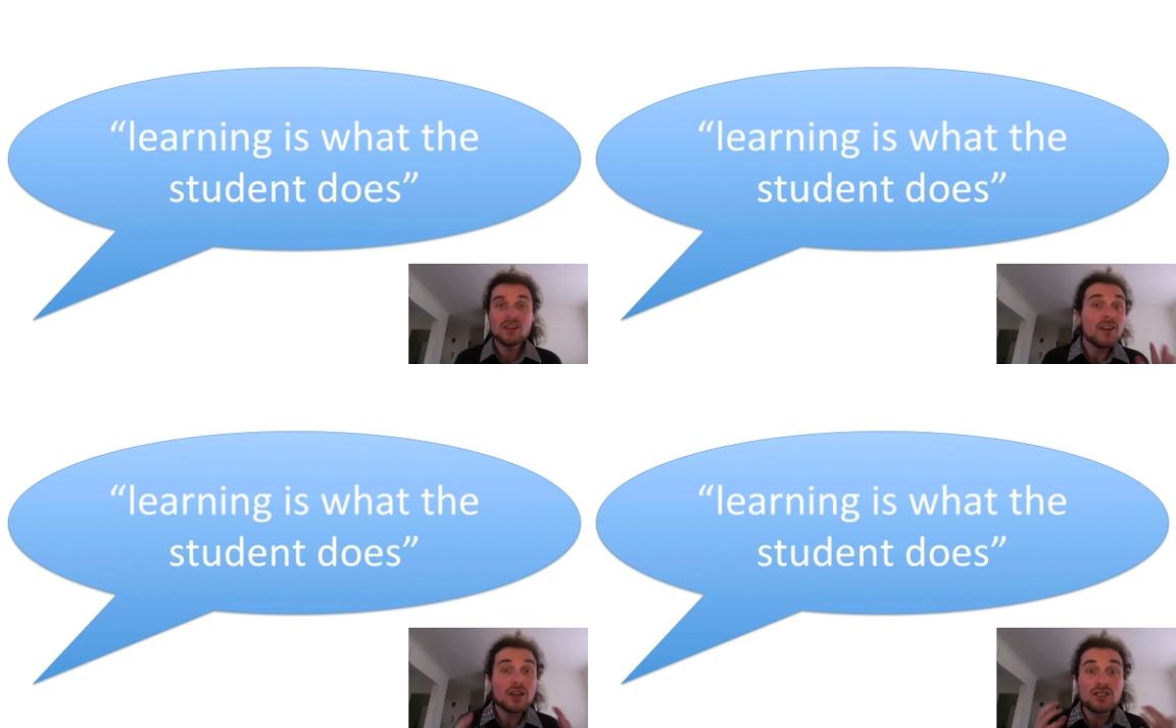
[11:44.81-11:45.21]

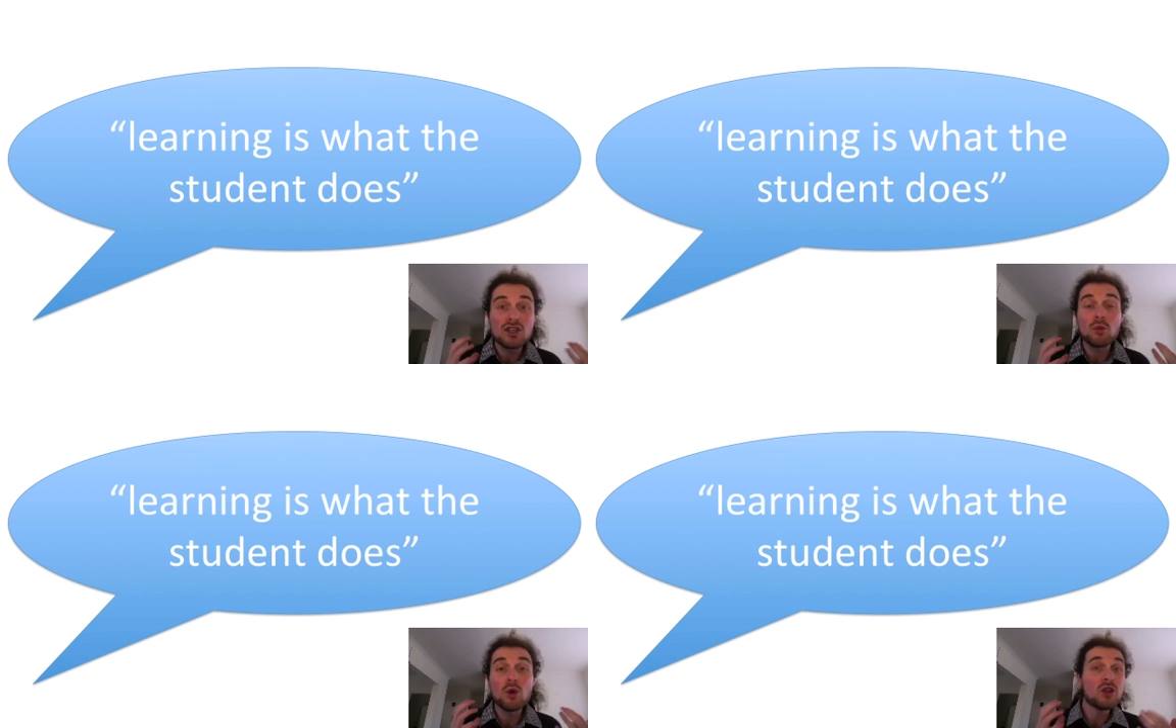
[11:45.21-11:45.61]

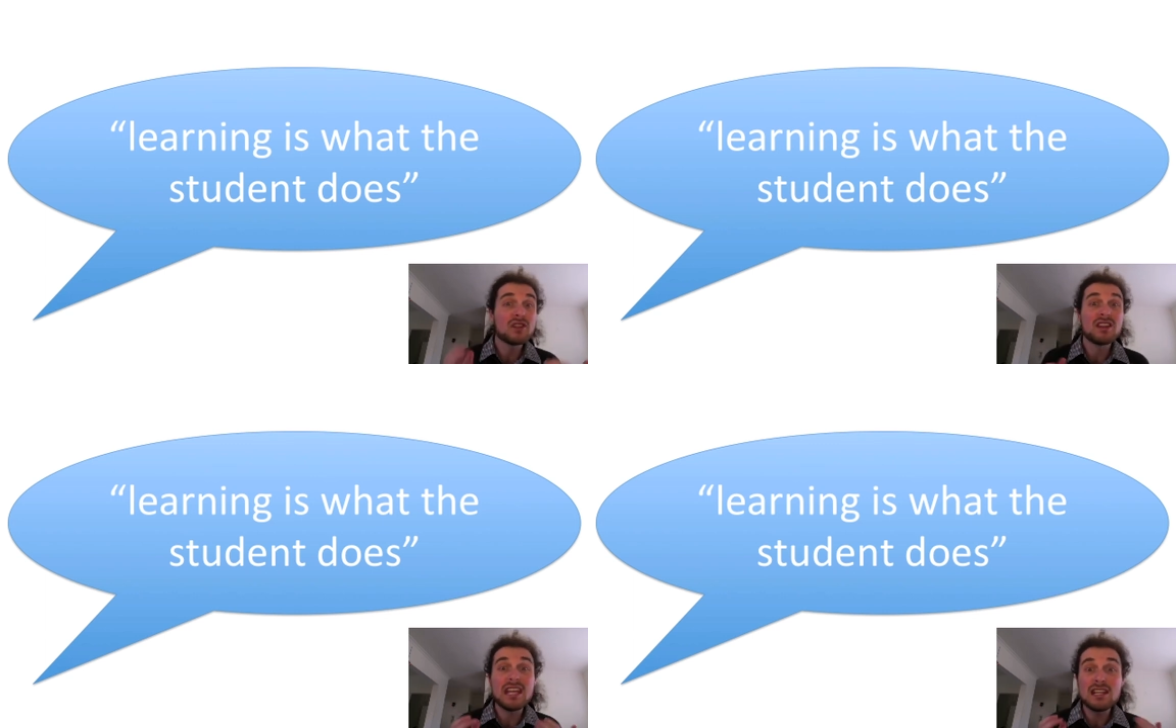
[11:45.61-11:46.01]
Focus on
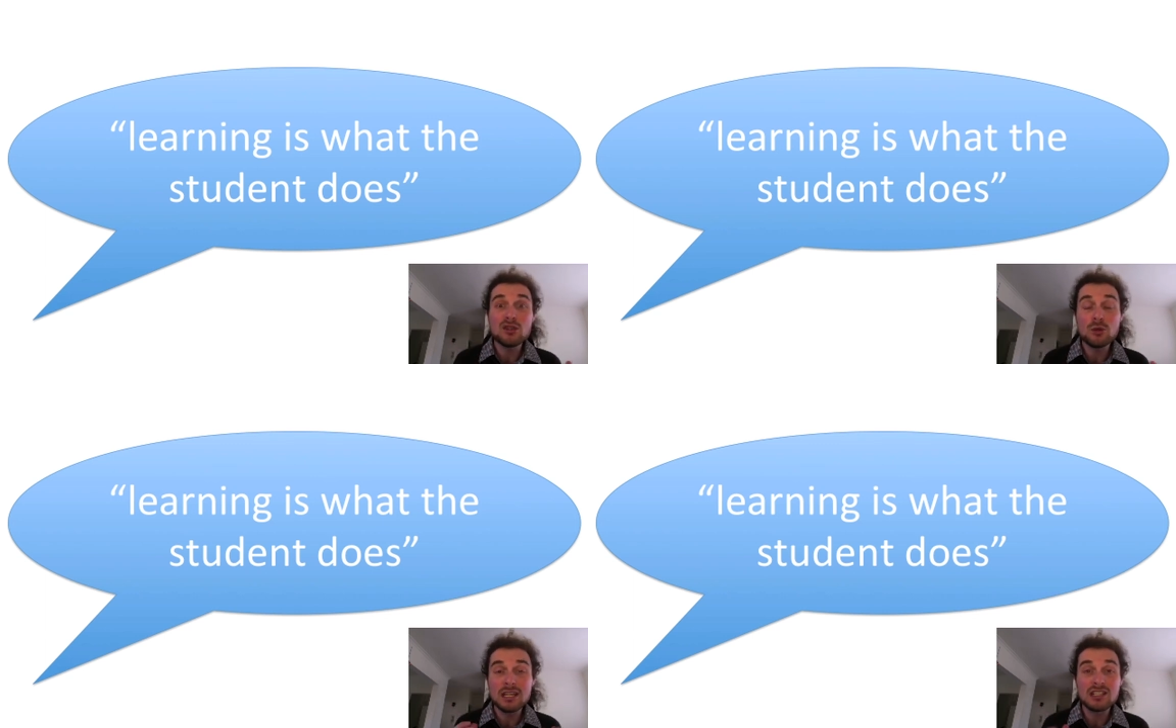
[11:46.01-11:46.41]
what they're
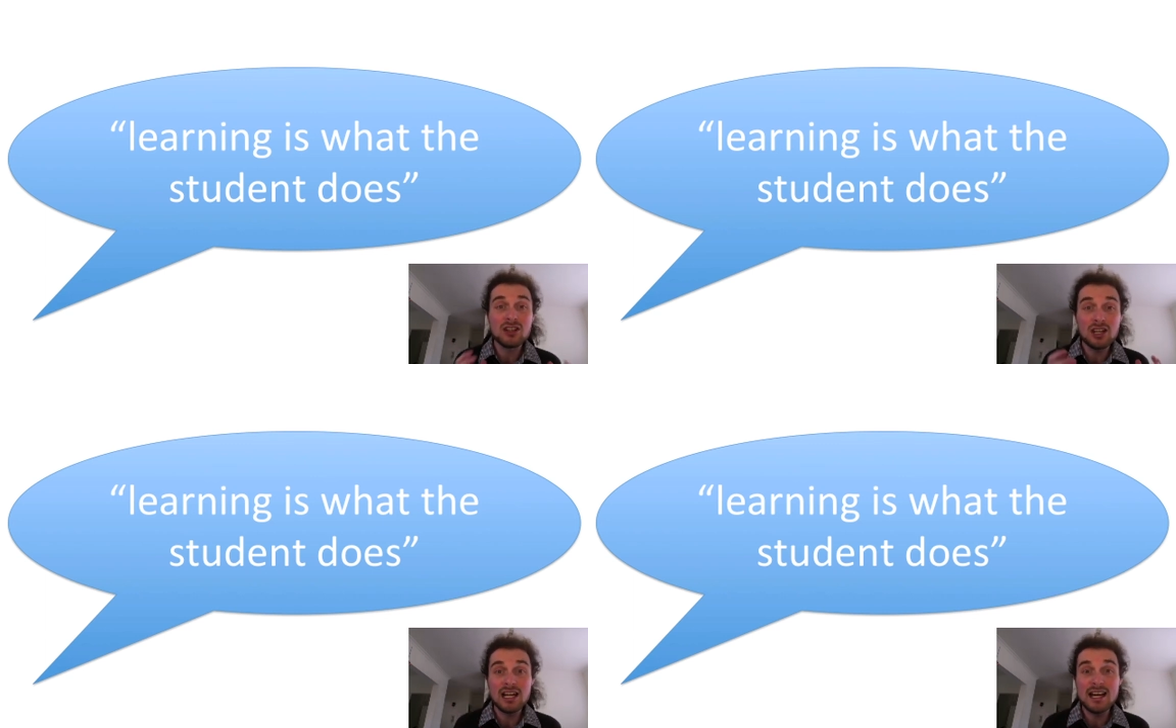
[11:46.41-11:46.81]
doing in
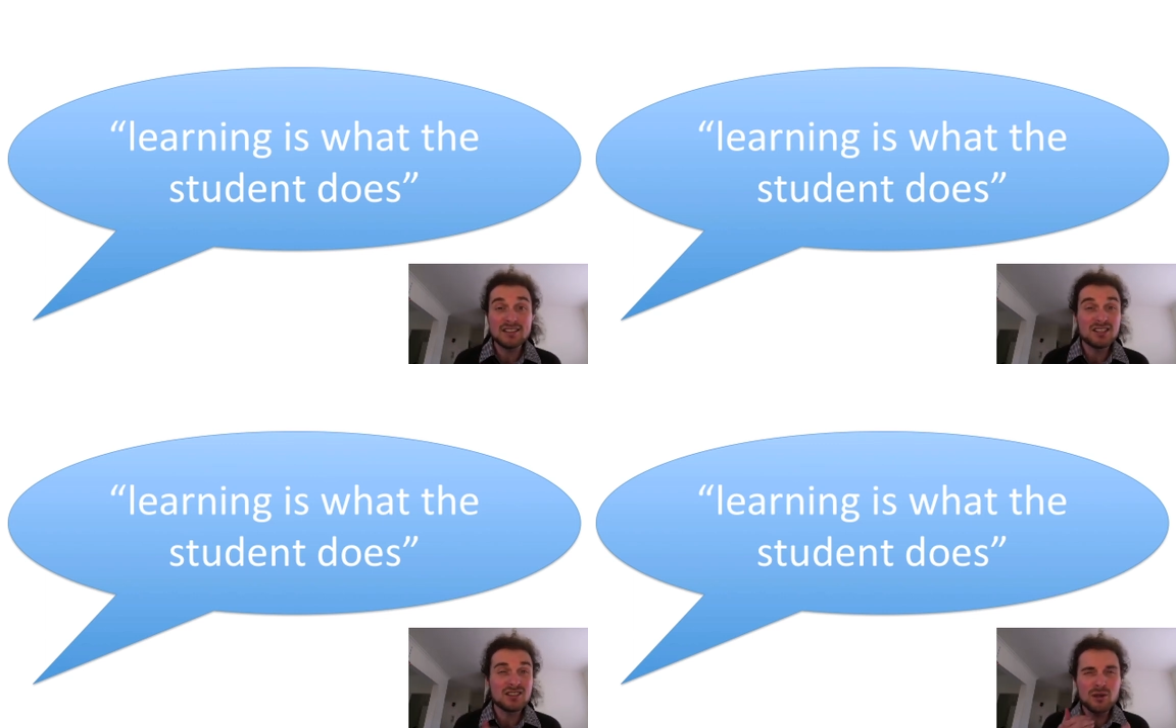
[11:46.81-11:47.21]
your
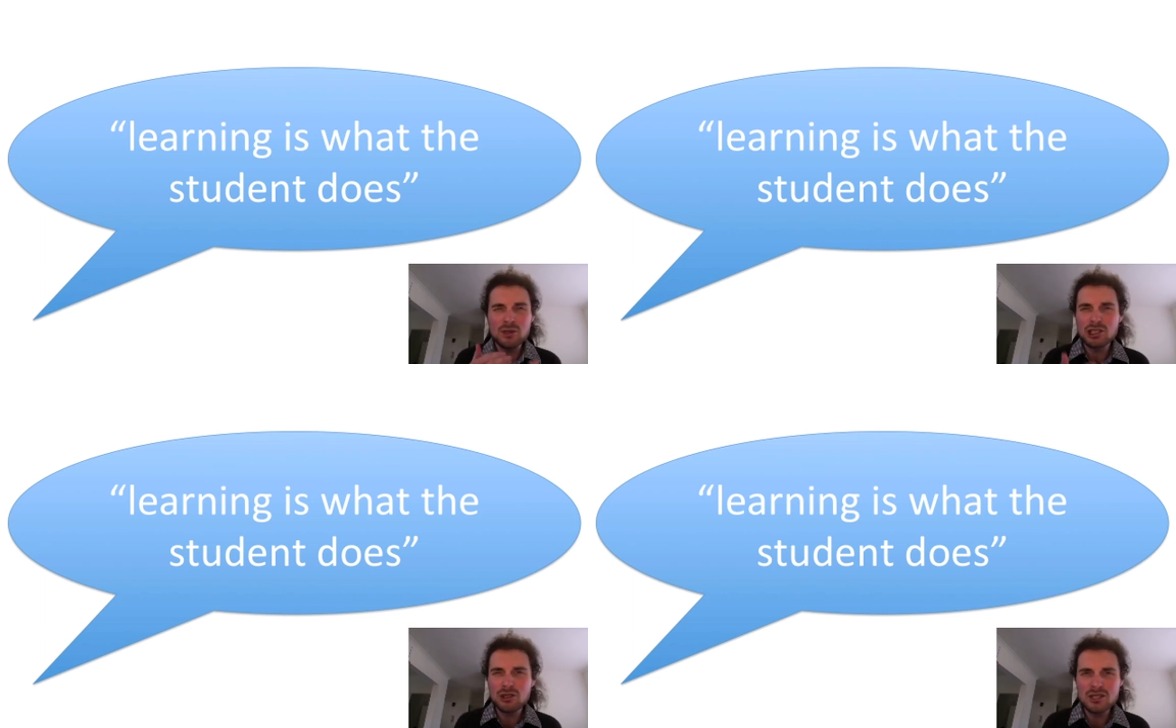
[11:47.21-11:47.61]
classes, not
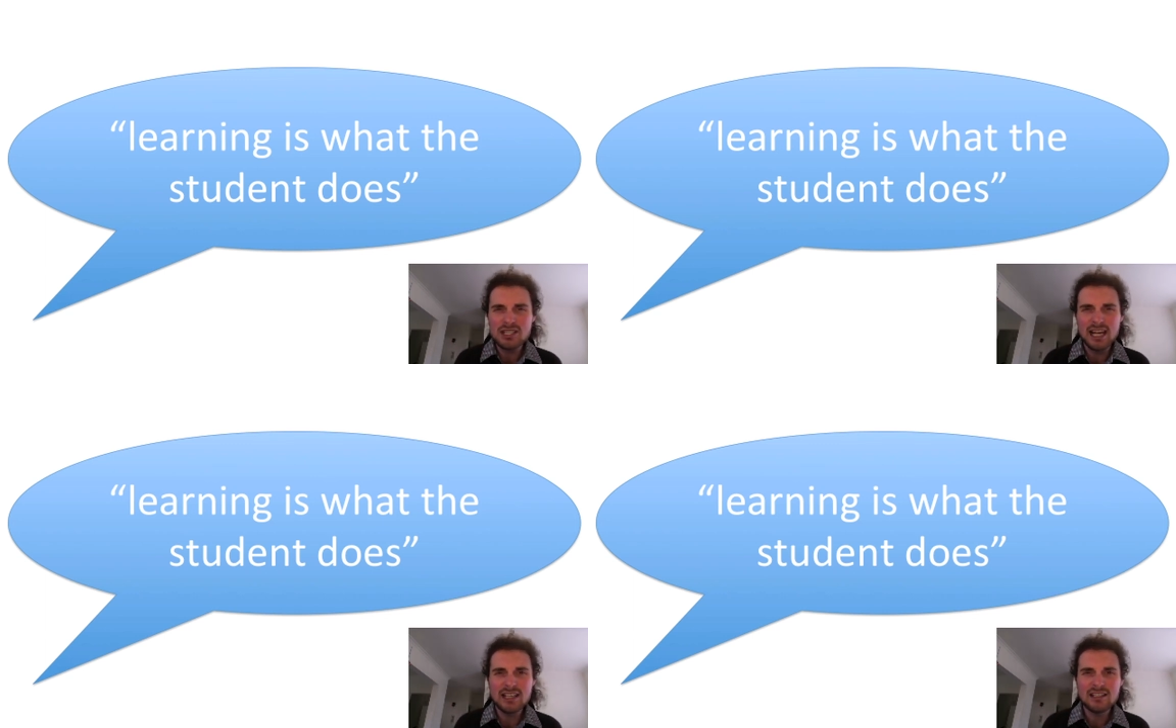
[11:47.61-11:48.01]
what you're
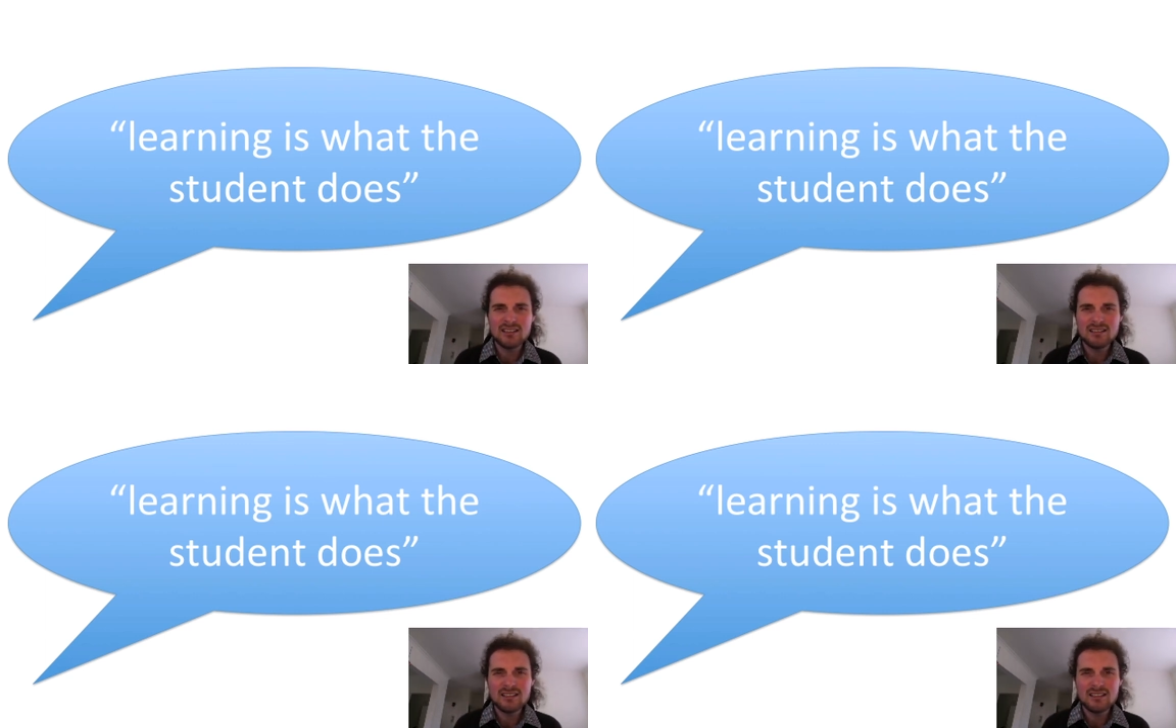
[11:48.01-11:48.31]
saying,